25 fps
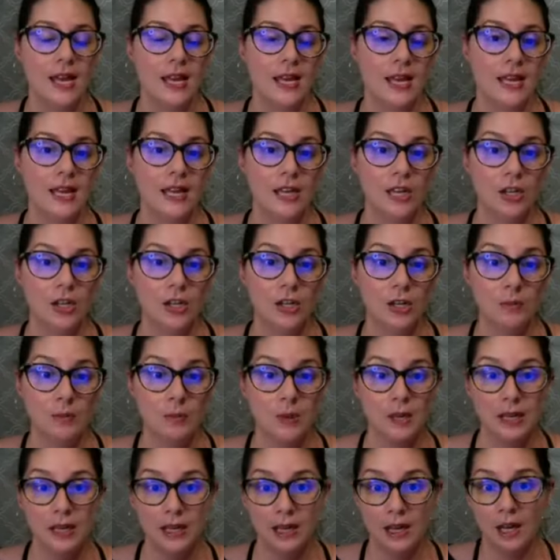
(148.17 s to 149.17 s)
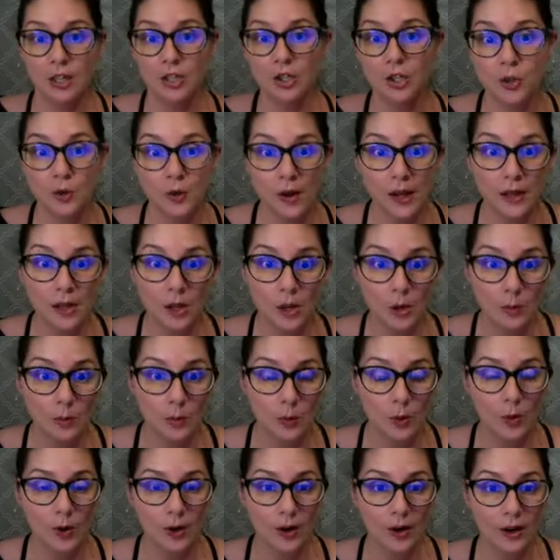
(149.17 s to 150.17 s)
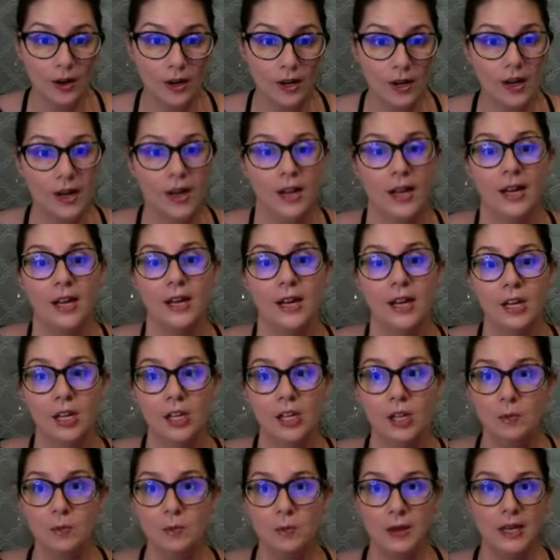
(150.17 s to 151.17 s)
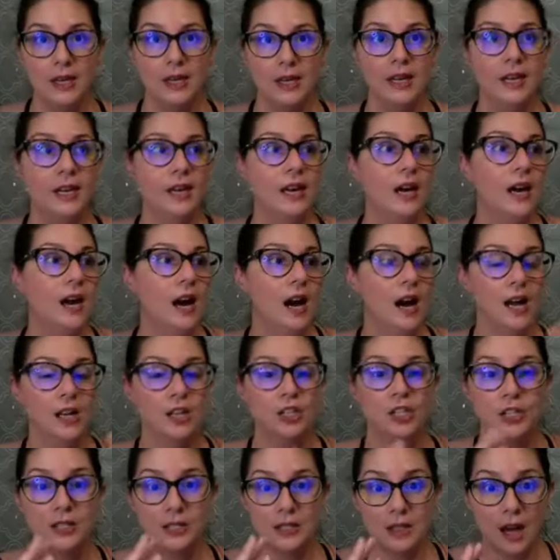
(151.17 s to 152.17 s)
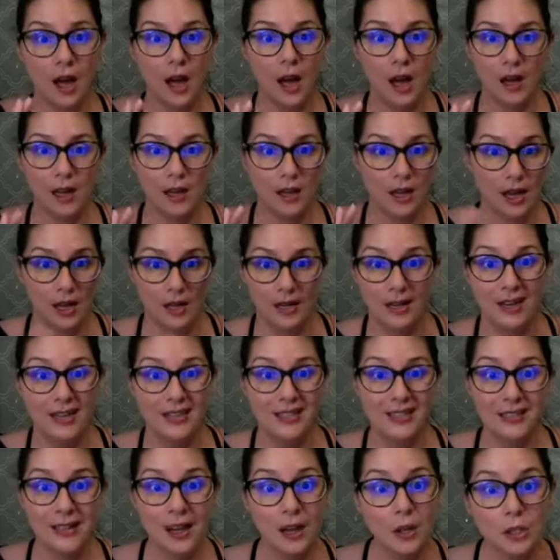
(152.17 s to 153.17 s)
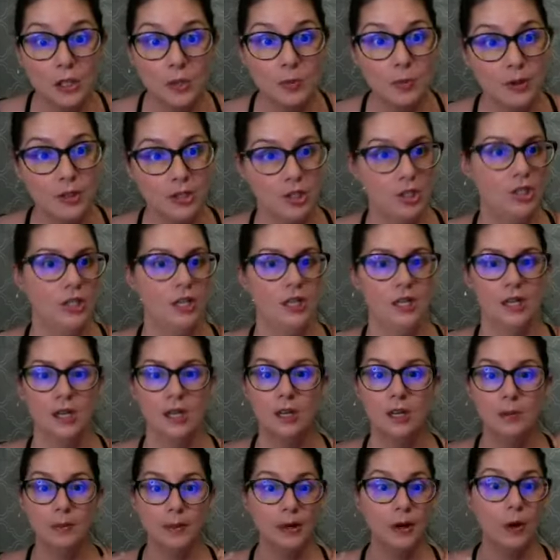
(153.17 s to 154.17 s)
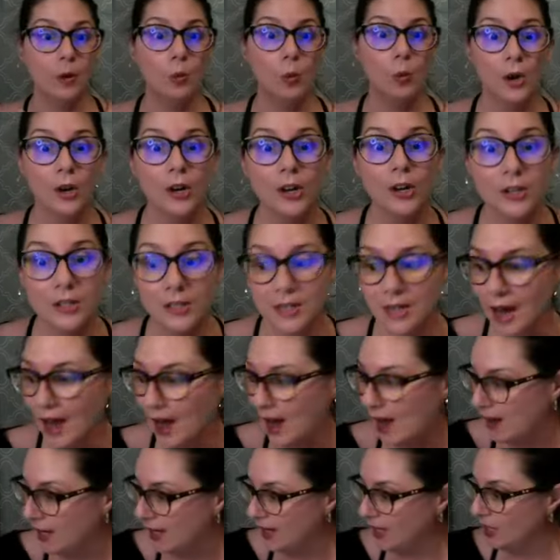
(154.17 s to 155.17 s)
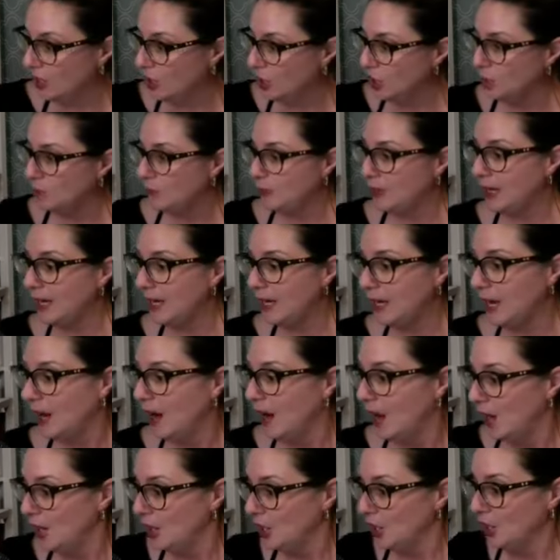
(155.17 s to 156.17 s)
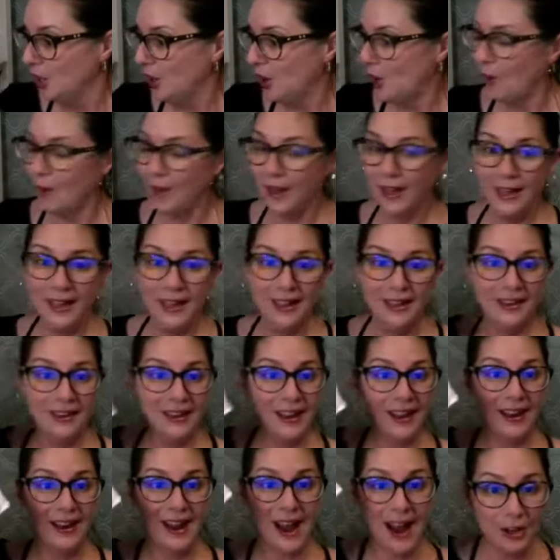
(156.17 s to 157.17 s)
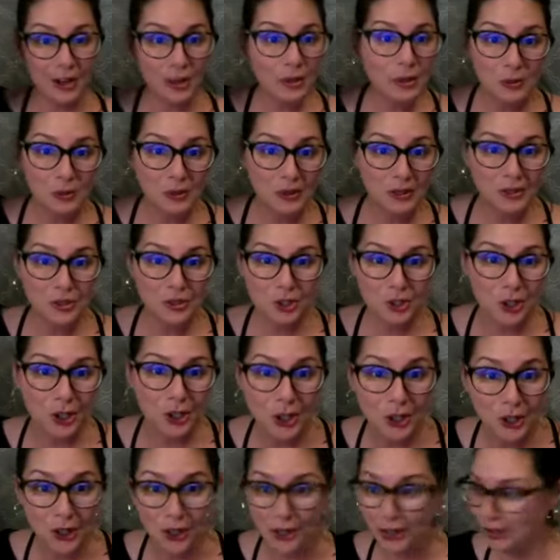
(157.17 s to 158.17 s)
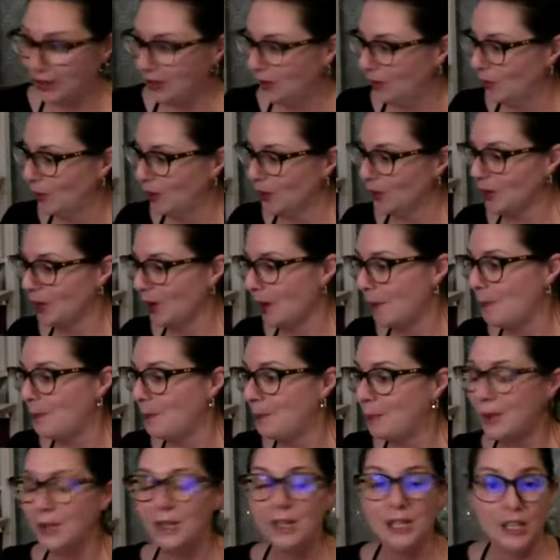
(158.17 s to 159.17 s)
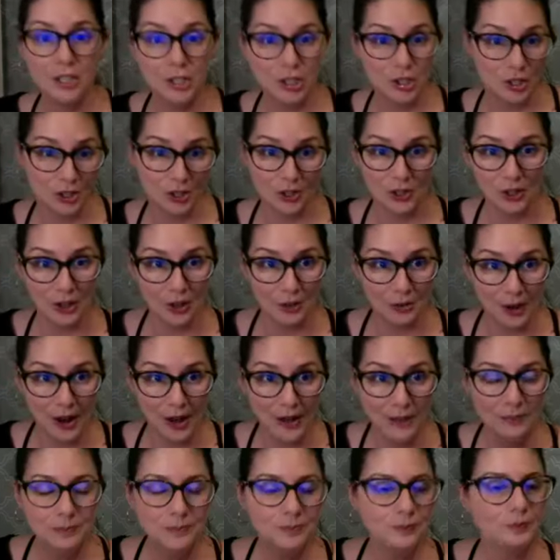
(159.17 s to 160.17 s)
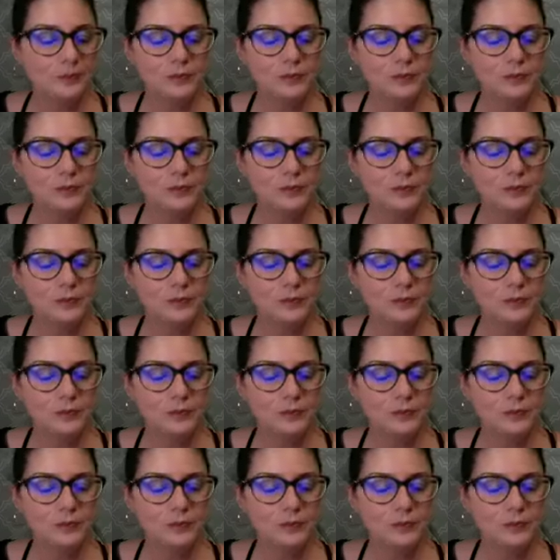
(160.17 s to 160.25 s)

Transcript: It could be a Trello board. It could be just an Excel spreadsheet. It could be a Word doc. It could be, in an actual journal or a bullet journal, right?